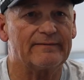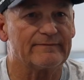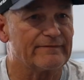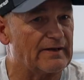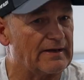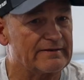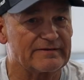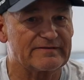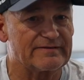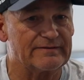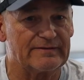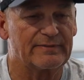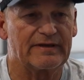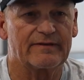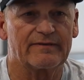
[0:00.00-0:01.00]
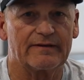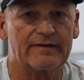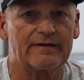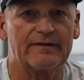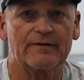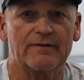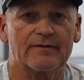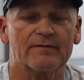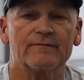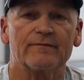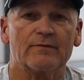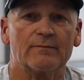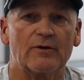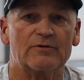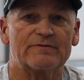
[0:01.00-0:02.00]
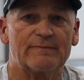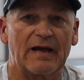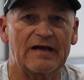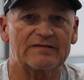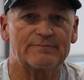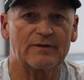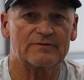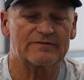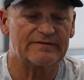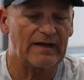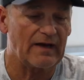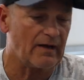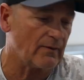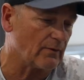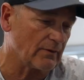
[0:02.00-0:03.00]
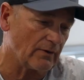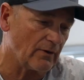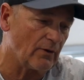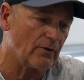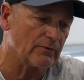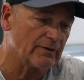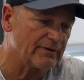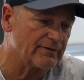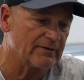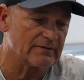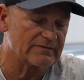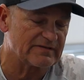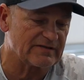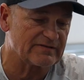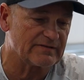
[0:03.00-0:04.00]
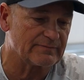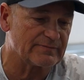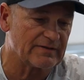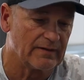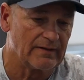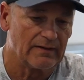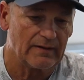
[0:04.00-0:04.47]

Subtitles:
In fact, it's the big thing here for most bass boats now are all lithium systems.